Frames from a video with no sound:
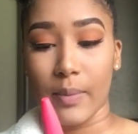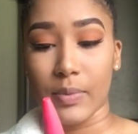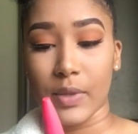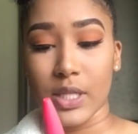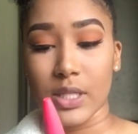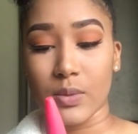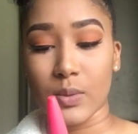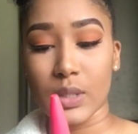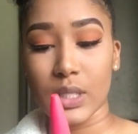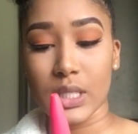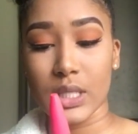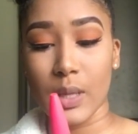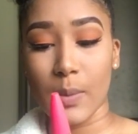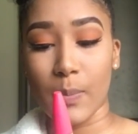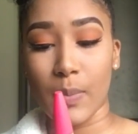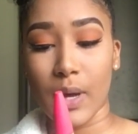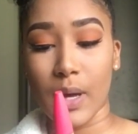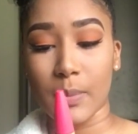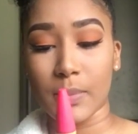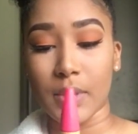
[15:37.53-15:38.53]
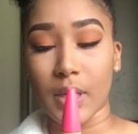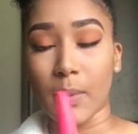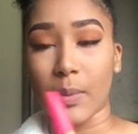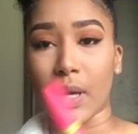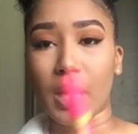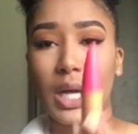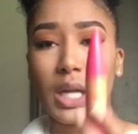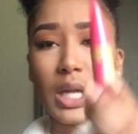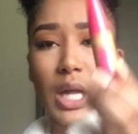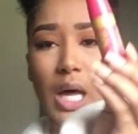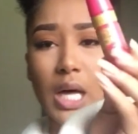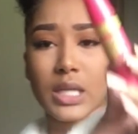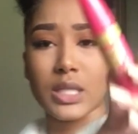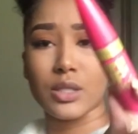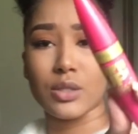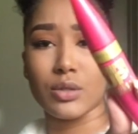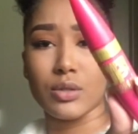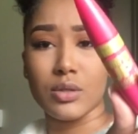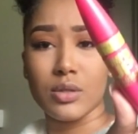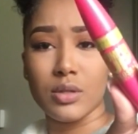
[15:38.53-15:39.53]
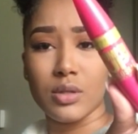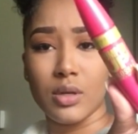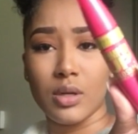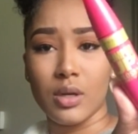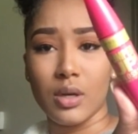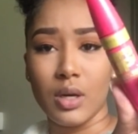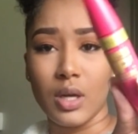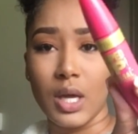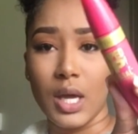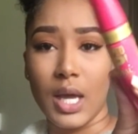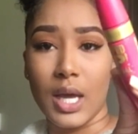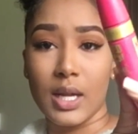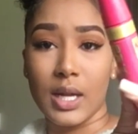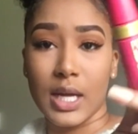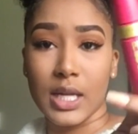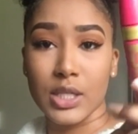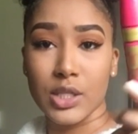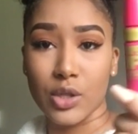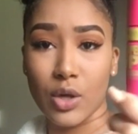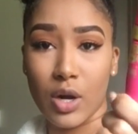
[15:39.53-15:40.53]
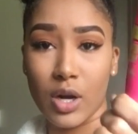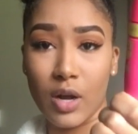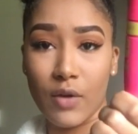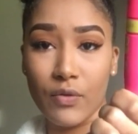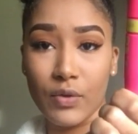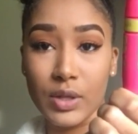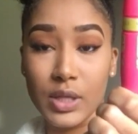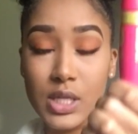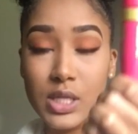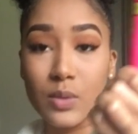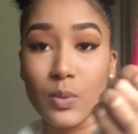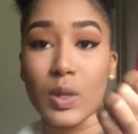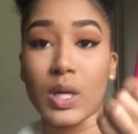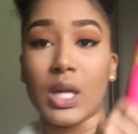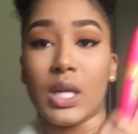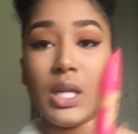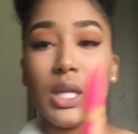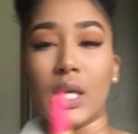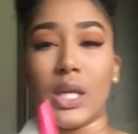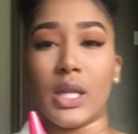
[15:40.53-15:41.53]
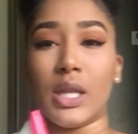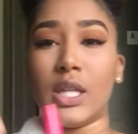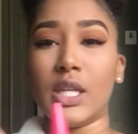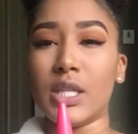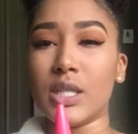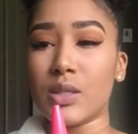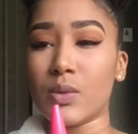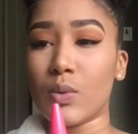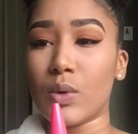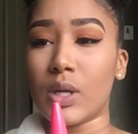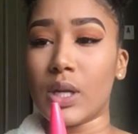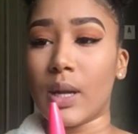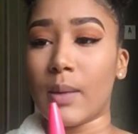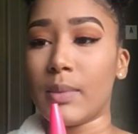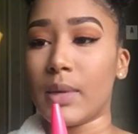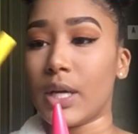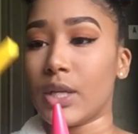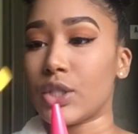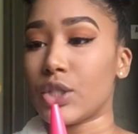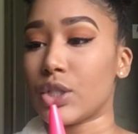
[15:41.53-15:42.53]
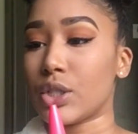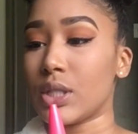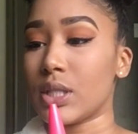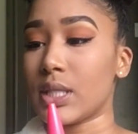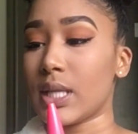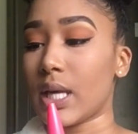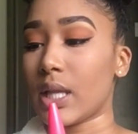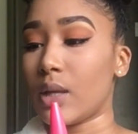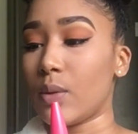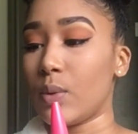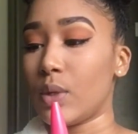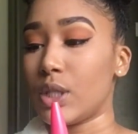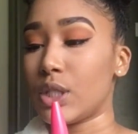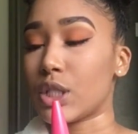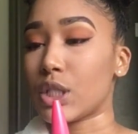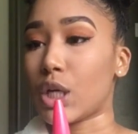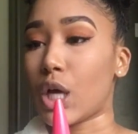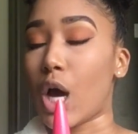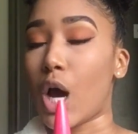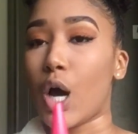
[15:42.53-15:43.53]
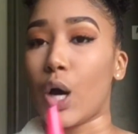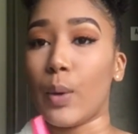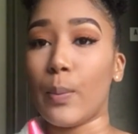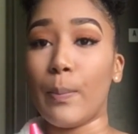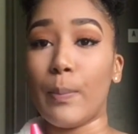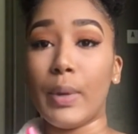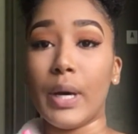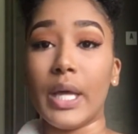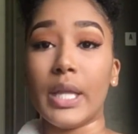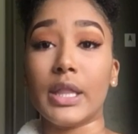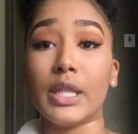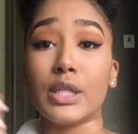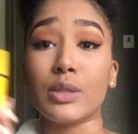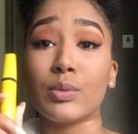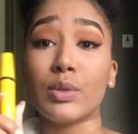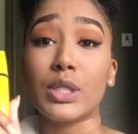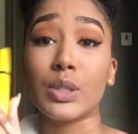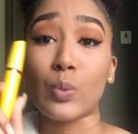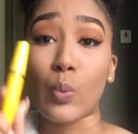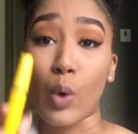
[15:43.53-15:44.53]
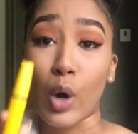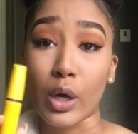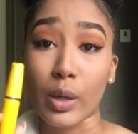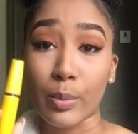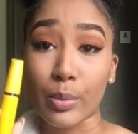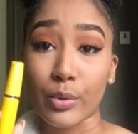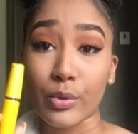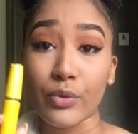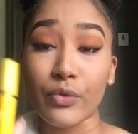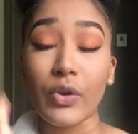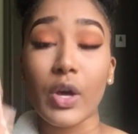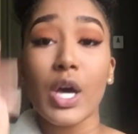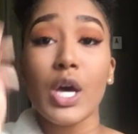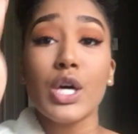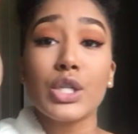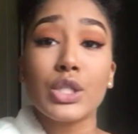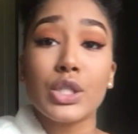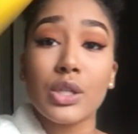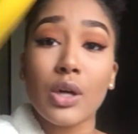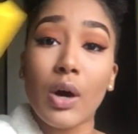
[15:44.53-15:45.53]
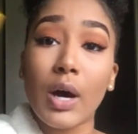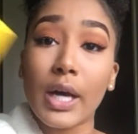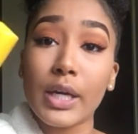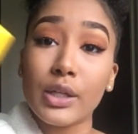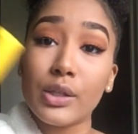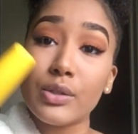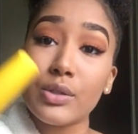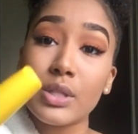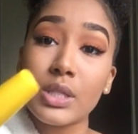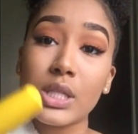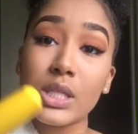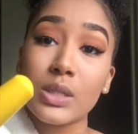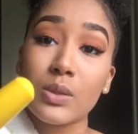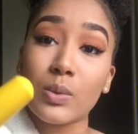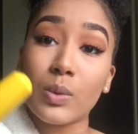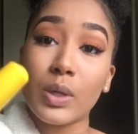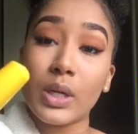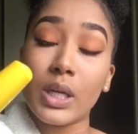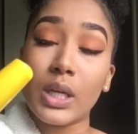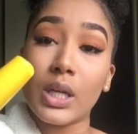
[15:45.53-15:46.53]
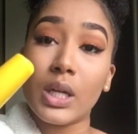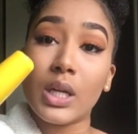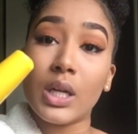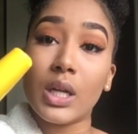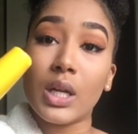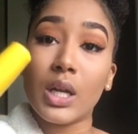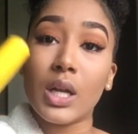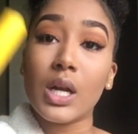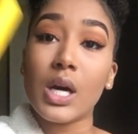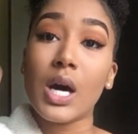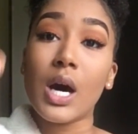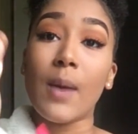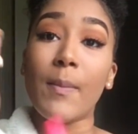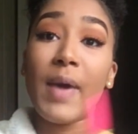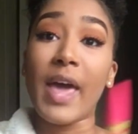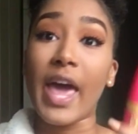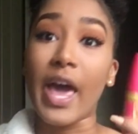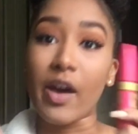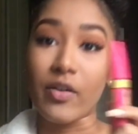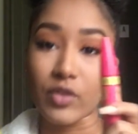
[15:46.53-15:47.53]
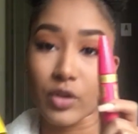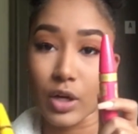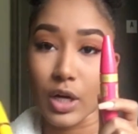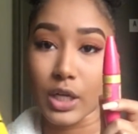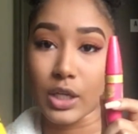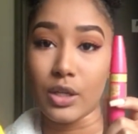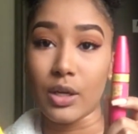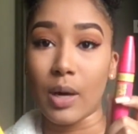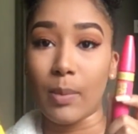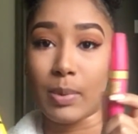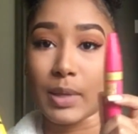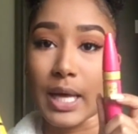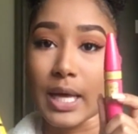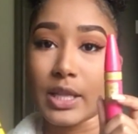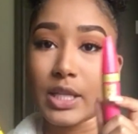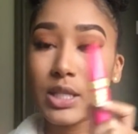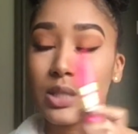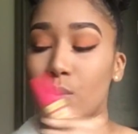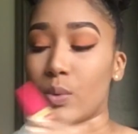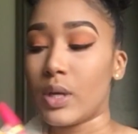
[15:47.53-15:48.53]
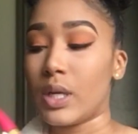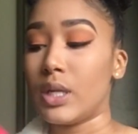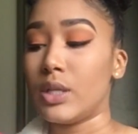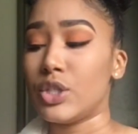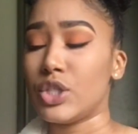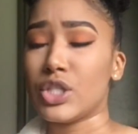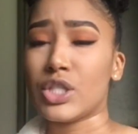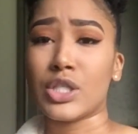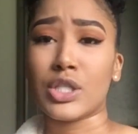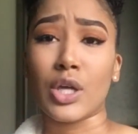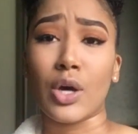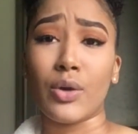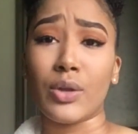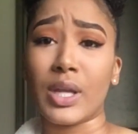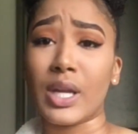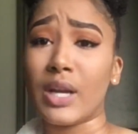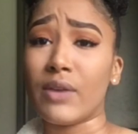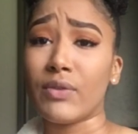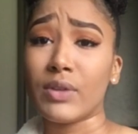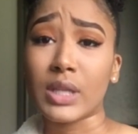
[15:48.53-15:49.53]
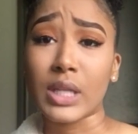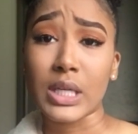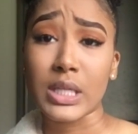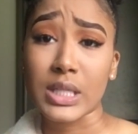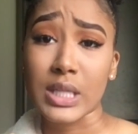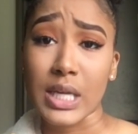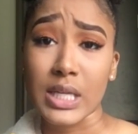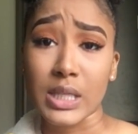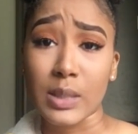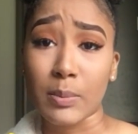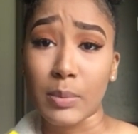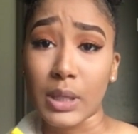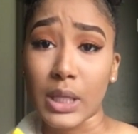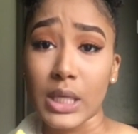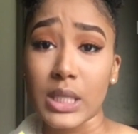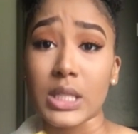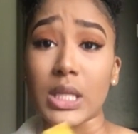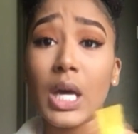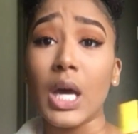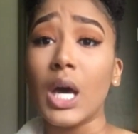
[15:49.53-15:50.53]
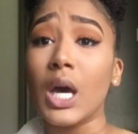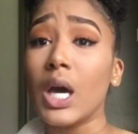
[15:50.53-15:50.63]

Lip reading: This one is the Pumped Up Colossal, and I start off with this one, and then this one, I'm not sure exactly what it's called, but this one is waterproof. So I use this one after I apply this one, just so that everything stays in place.